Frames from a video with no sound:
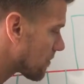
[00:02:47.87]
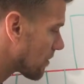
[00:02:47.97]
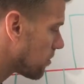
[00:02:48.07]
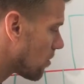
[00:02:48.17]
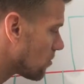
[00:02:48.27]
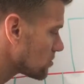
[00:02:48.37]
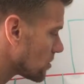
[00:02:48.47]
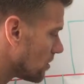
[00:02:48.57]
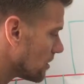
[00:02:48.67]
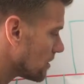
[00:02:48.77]
a
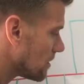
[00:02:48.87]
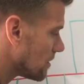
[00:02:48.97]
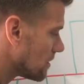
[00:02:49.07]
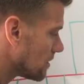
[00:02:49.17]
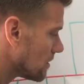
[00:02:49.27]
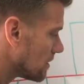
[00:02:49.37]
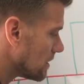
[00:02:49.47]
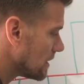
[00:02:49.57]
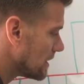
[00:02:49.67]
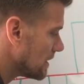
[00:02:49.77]
proposal.
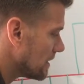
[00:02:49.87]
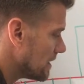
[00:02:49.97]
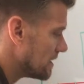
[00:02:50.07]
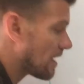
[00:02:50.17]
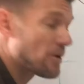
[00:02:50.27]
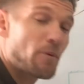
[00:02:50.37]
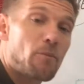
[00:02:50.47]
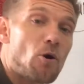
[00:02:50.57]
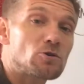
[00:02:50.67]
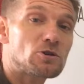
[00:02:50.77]
Now, the
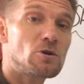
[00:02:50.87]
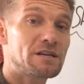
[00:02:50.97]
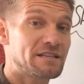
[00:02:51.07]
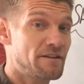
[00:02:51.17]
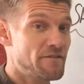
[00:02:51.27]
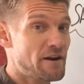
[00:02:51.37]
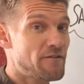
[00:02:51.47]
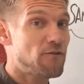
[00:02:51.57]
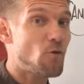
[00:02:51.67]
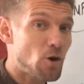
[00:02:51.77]
proposal is in a very
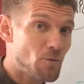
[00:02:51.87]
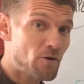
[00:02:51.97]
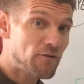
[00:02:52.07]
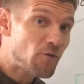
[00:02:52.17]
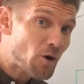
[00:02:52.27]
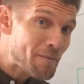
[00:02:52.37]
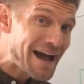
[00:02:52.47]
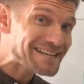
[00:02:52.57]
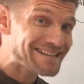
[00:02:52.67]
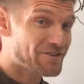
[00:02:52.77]
formal
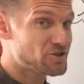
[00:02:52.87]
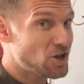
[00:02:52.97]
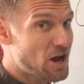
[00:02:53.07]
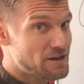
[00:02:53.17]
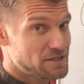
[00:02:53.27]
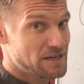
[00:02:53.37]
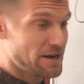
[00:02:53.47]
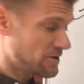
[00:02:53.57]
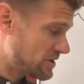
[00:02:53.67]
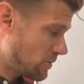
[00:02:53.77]
format. There's a lot of
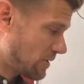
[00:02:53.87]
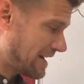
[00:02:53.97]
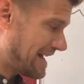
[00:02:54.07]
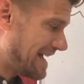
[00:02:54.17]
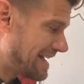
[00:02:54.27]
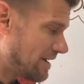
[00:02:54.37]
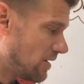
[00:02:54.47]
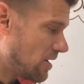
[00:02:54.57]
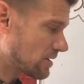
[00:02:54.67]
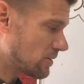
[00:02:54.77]
standards that we're going to hit
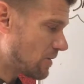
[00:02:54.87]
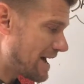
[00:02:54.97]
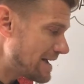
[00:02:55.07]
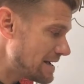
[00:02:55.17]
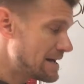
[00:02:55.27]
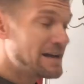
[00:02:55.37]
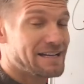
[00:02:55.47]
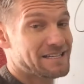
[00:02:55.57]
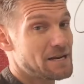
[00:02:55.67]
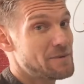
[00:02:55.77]
along the way.
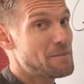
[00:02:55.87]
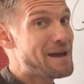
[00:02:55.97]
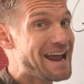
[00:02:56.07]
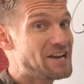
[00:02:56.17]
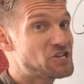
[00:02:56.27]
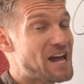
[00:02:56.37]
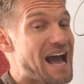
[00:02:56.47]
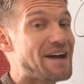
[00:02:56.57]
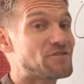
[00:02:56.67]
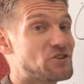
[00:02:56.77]
It's going to be 1.5 pages
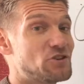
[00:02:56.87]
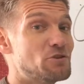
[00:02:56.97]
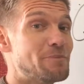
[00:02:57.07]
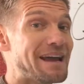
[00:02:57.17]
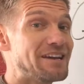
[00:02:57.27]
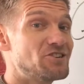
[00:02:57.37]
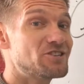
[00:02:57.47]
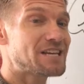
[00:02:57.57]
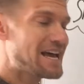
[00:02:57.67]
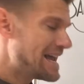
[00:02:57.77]
to 2
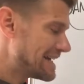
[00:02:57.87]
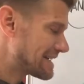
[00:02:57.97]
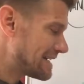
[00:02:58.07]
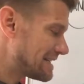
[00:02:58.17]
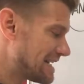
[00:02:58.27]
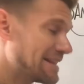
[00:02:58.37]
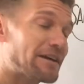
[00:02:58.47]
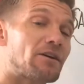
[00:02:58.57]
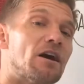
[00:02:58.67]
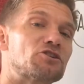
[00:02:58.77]
pages. It's going to state
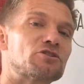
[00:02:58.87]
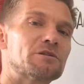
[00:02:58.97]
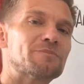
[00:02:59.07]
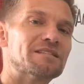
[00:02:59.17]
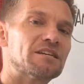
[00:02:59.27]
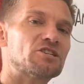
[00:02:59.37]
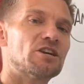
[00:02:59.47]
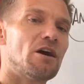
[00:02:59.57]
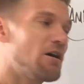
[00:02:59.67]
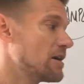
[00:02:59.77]
their country's
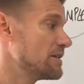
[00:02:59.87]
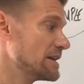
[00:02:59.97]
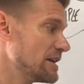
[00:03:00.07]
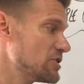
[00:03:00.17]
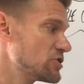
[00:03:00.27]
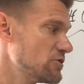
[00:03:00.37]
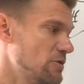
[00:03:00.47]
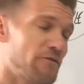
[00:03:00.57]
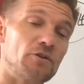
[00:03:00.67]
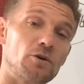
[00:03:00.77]
position on the issue of the